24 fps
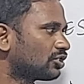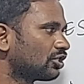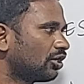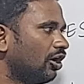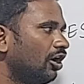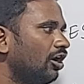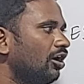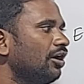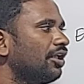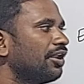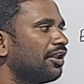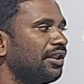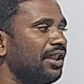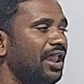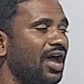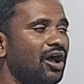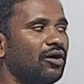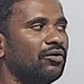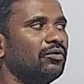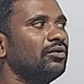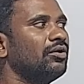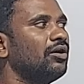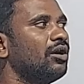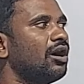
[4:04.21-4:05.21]
So
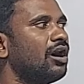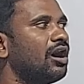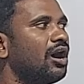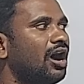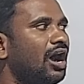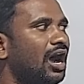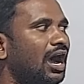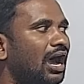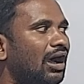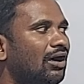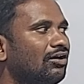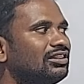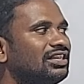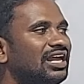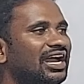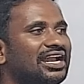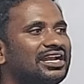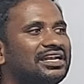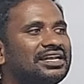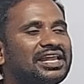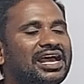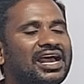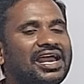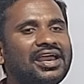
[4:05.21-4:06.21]
now how
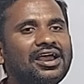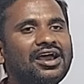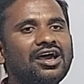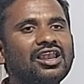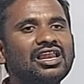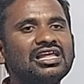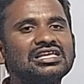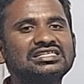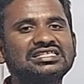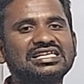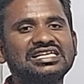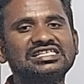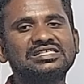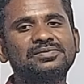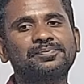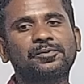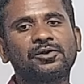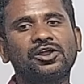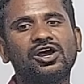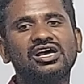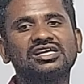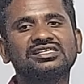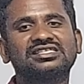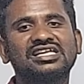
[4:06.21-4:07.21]
the dialysis
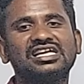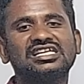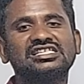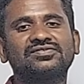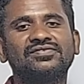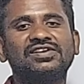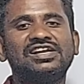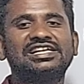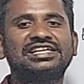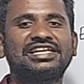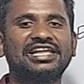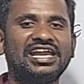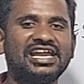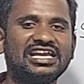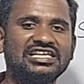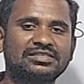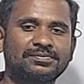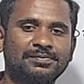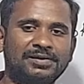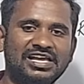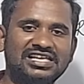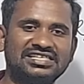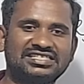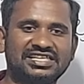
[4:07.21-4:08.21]
process will take
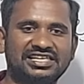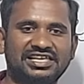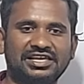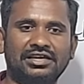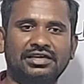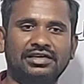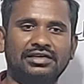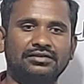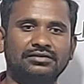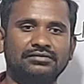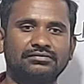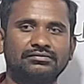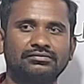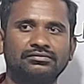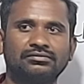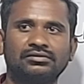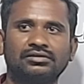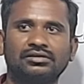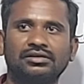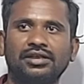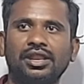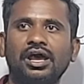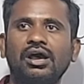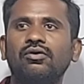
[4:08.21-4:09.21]
place here,
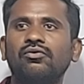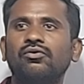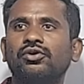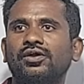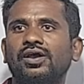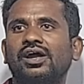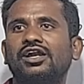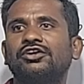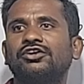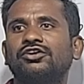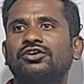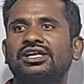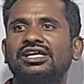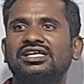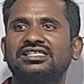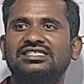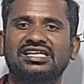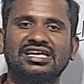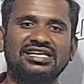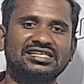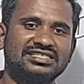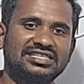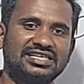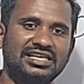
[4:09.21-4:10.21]
now we want to
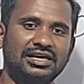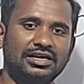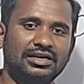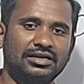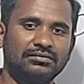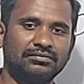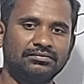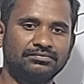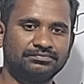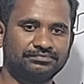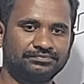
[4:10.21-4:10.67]
discuss here.